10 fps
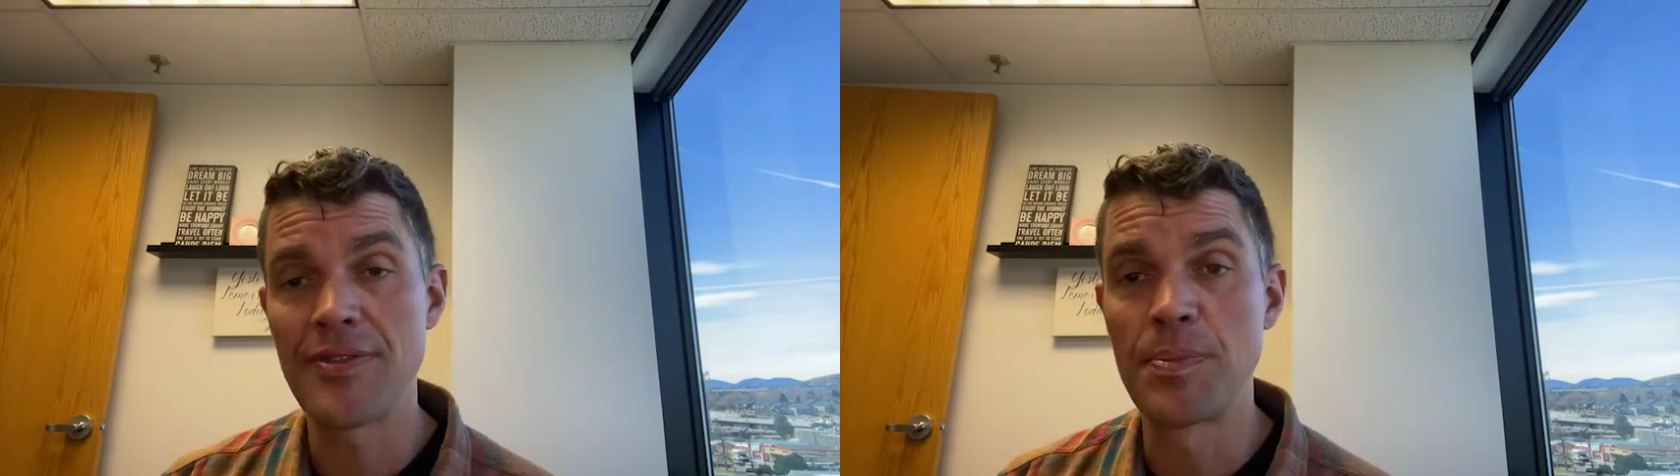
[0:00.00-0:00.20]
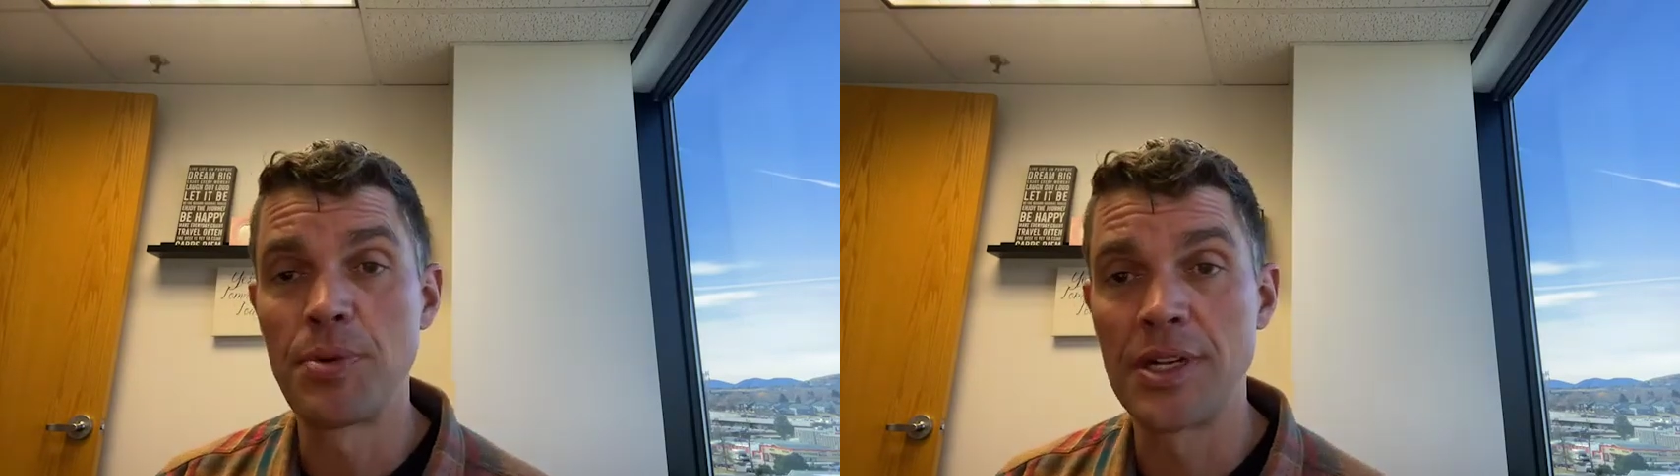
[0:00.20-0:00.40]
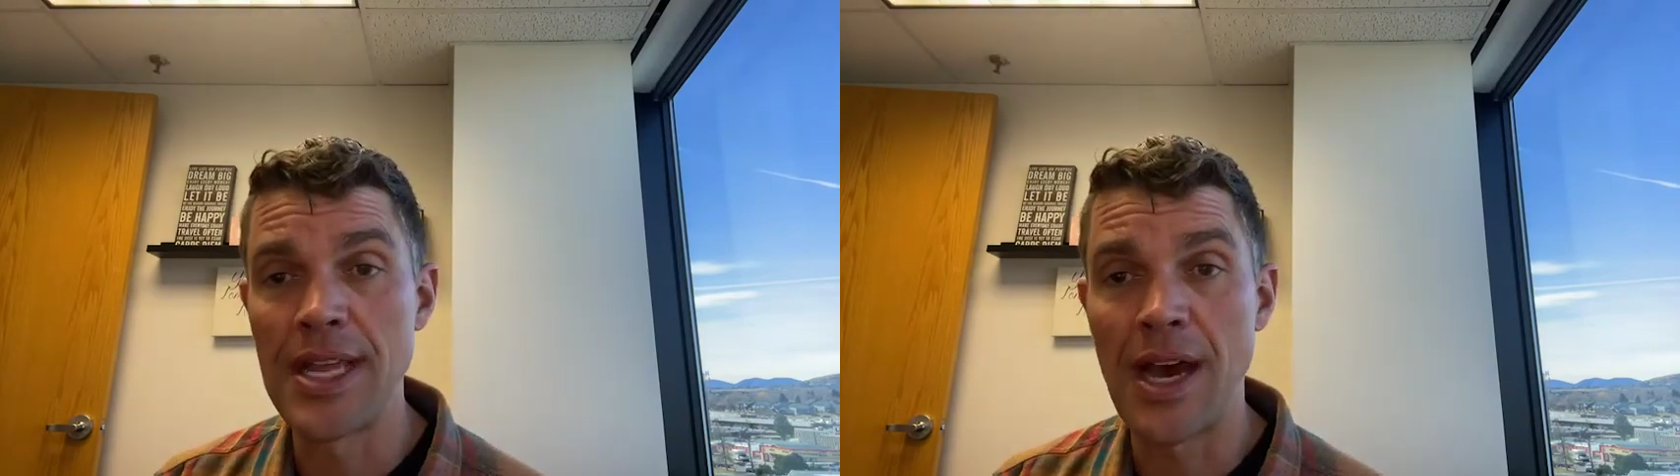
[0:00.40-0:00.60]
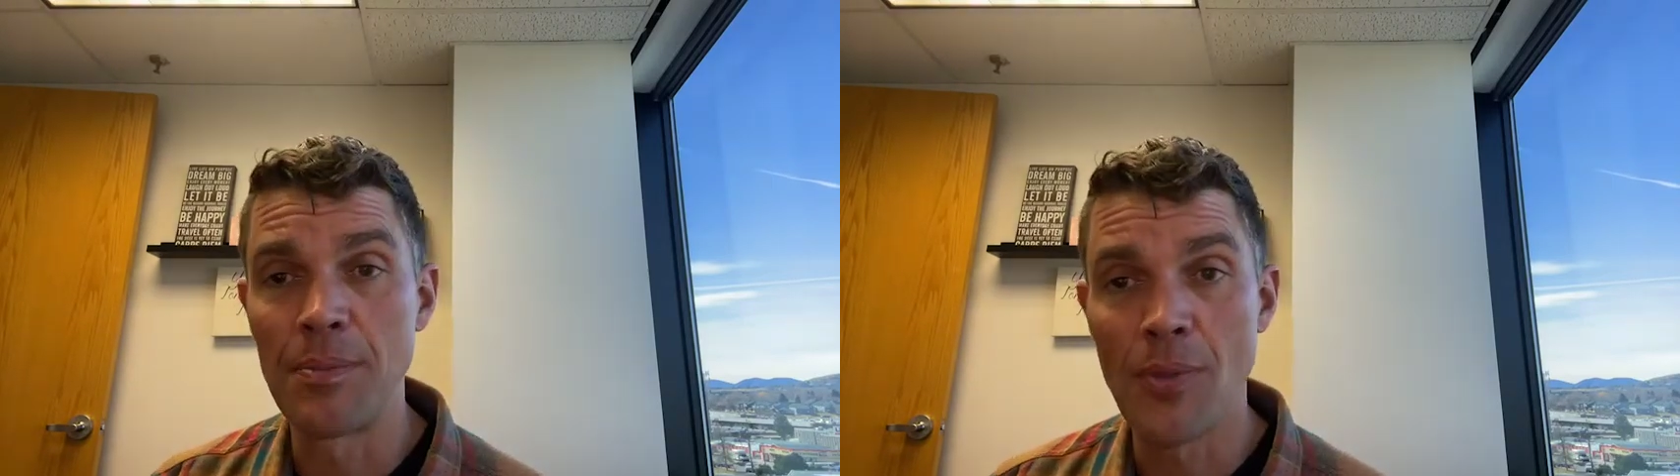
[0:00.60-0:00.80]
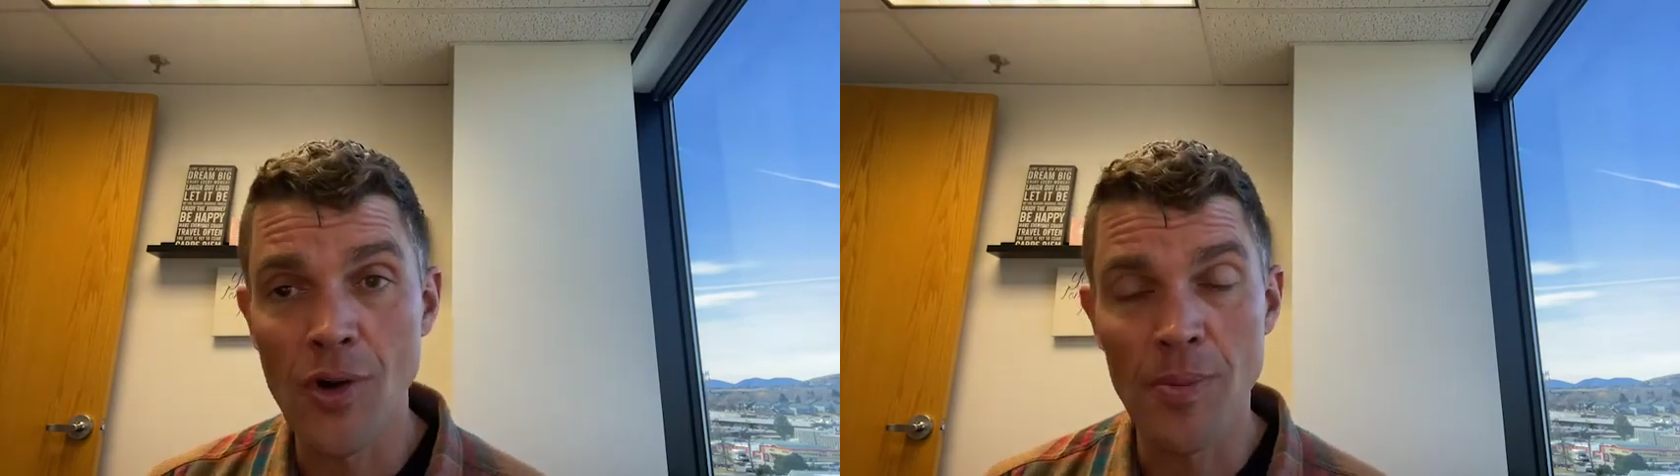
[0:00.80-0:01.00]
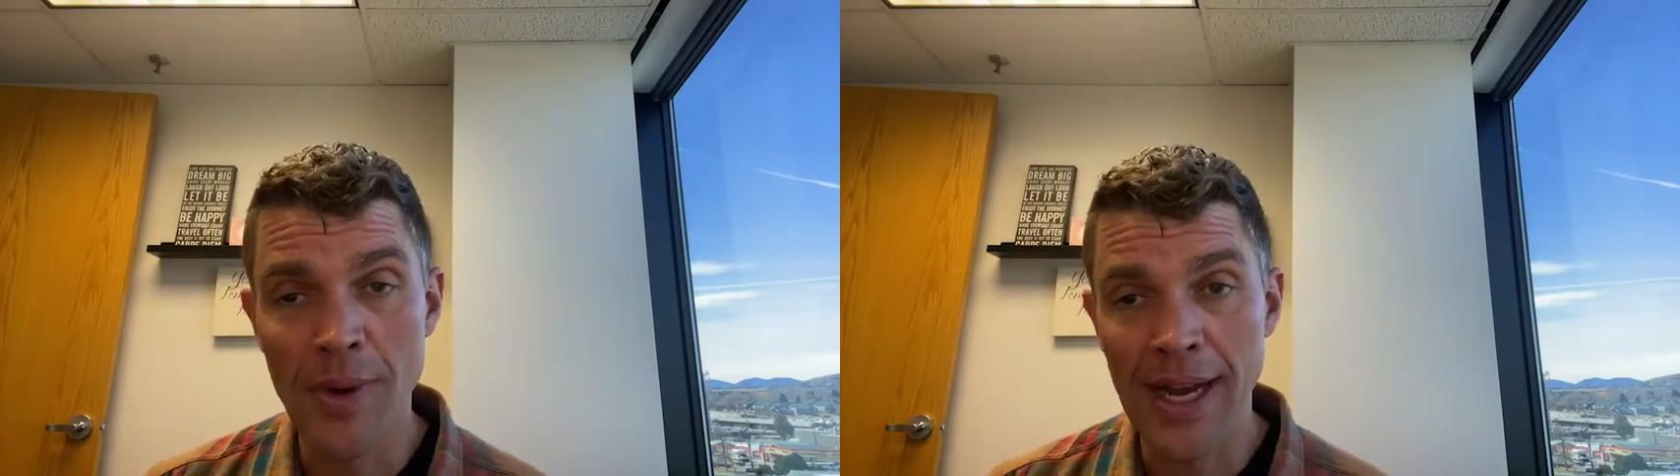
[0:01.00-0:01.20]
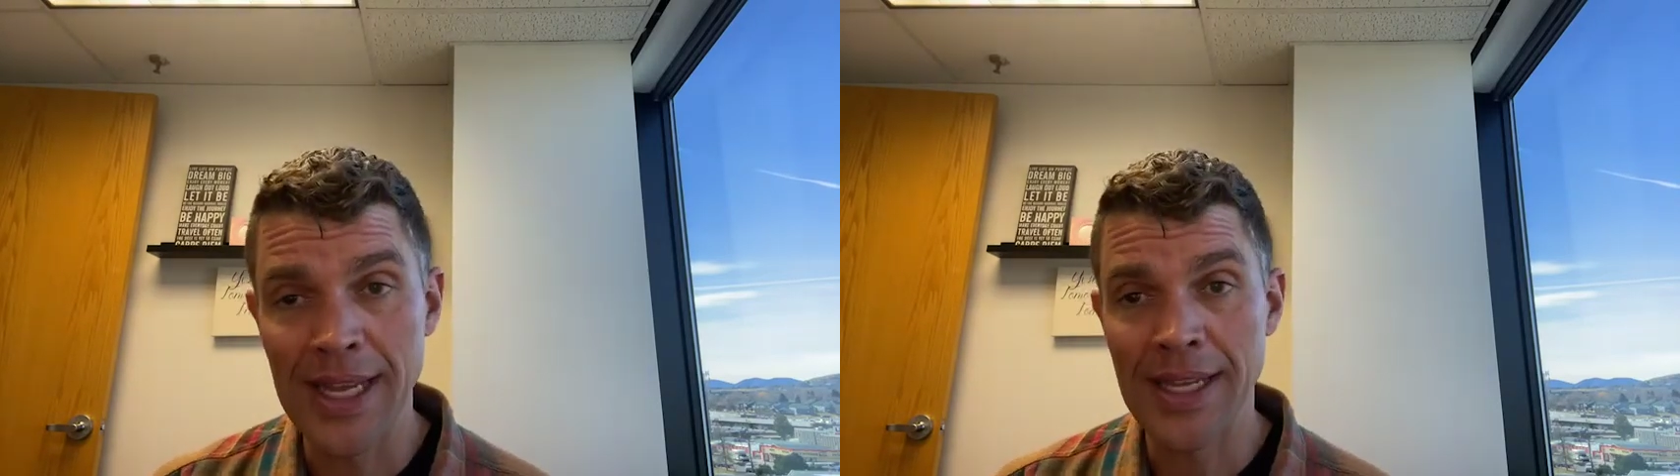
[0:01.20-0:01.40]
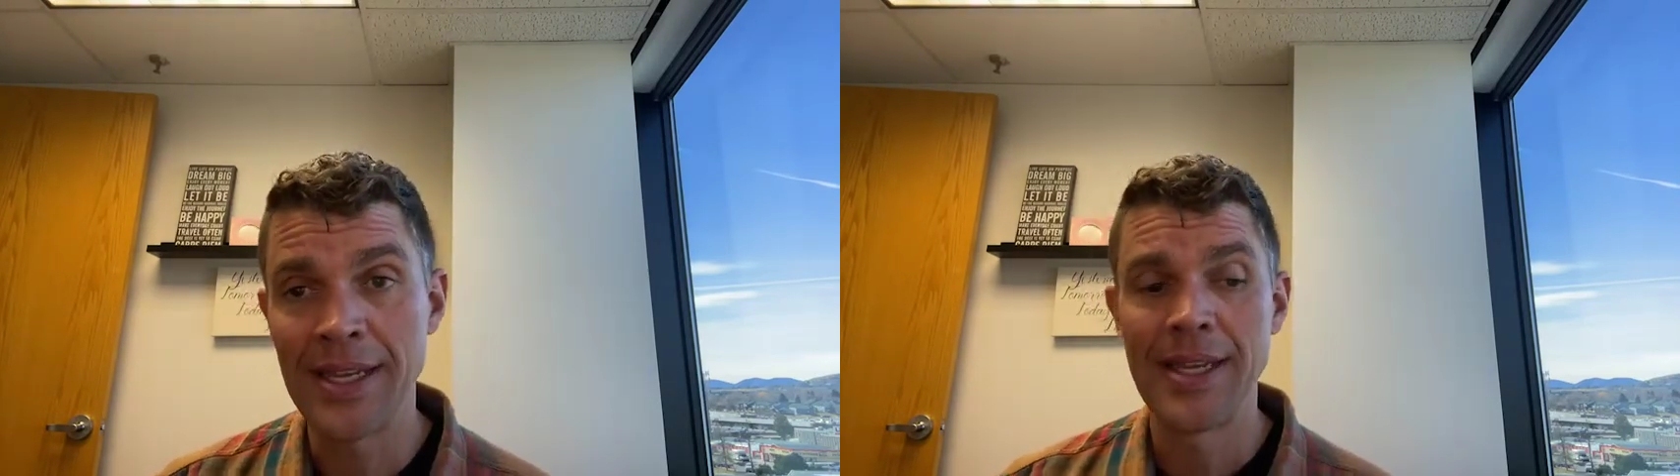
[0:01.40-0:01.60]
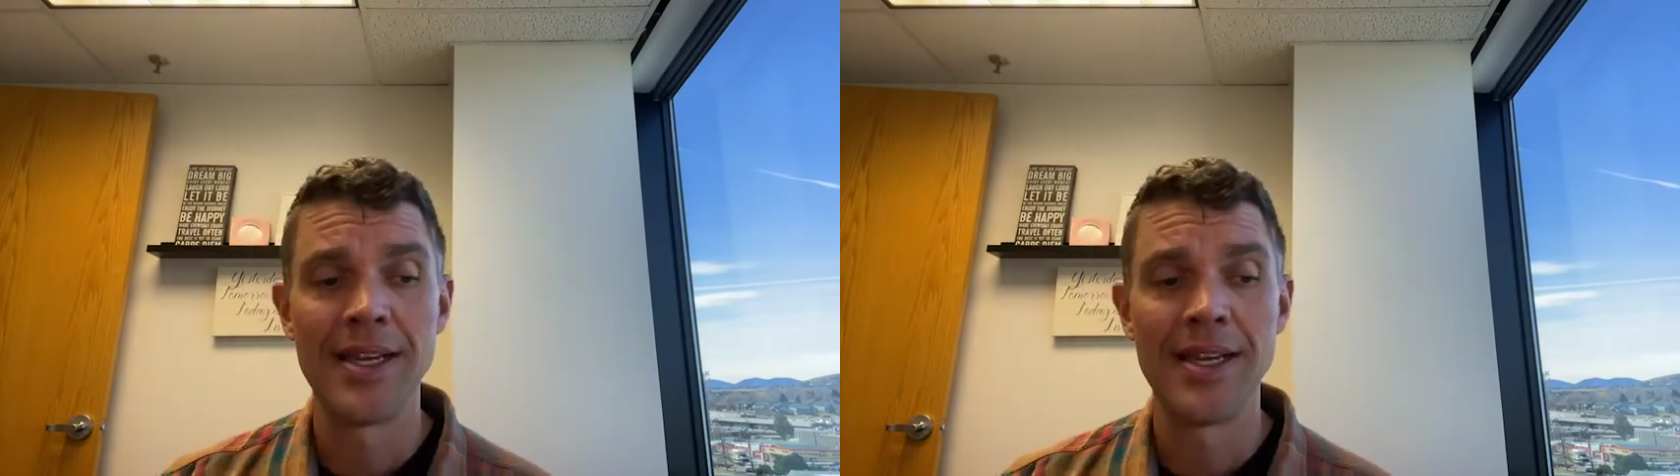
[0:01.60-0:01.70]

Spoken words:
to put down more money